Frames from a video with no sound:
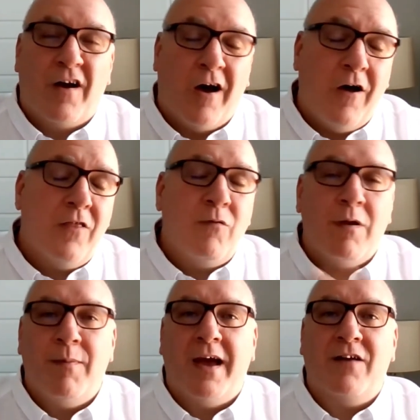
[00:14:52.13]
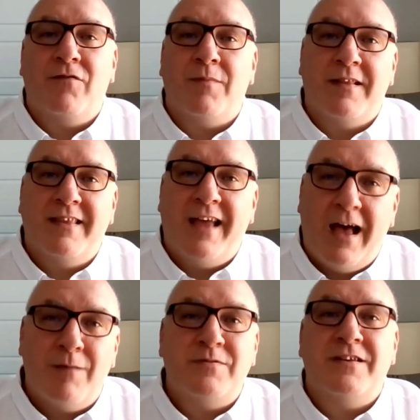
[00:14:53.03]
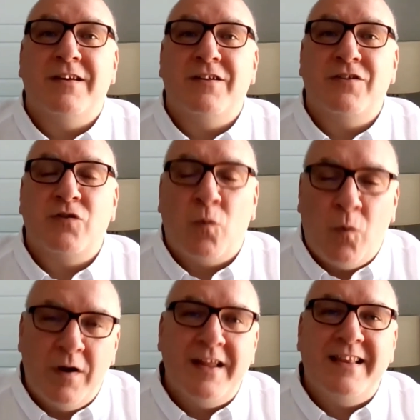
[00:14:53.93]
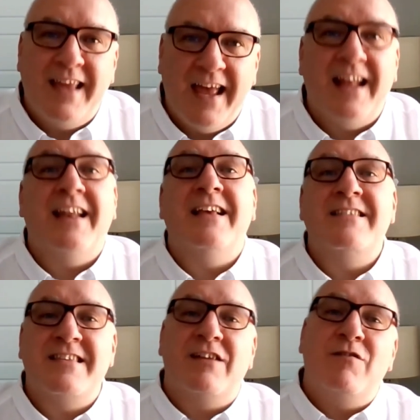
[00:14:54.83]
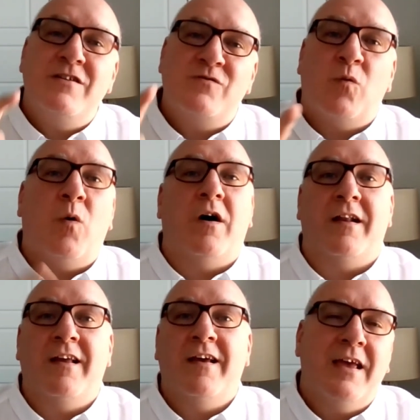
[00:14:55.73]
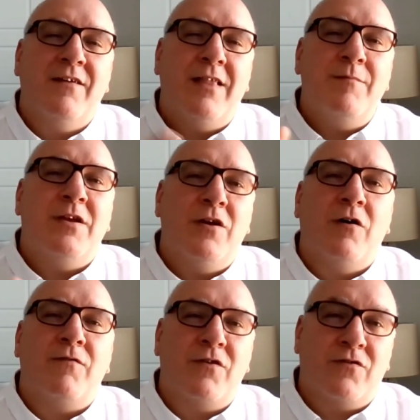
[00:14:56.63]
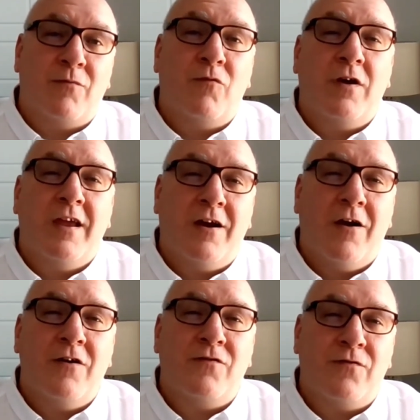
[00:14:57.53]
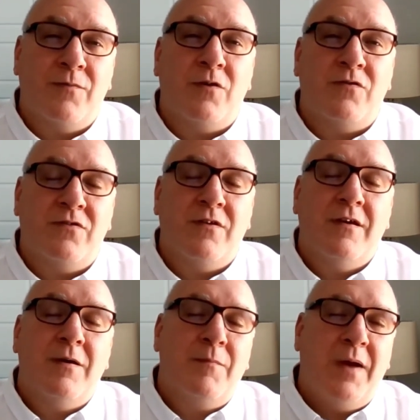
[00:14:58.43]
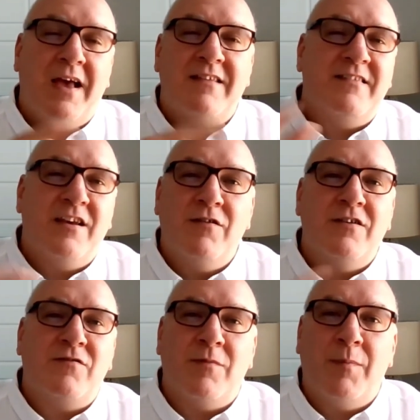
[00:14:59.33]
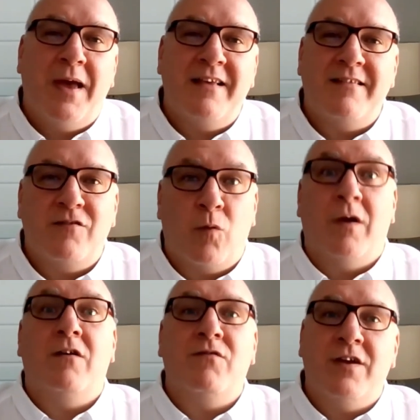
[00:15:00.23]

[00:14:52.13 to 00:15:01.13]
all the way back from the Topps 2010 Series 1. Let me know if there's some rookie cards from those past series from the past 12